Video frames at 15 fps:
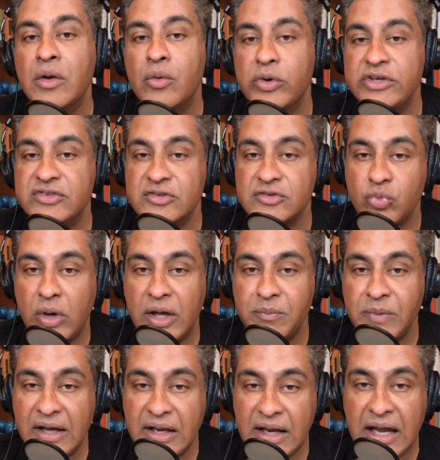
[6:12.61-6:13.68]
reasons why it
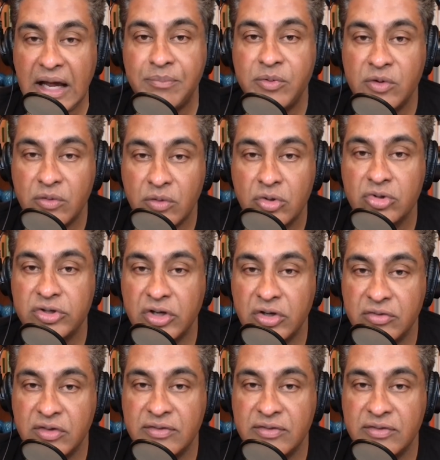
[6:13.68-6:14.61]
might happen earlier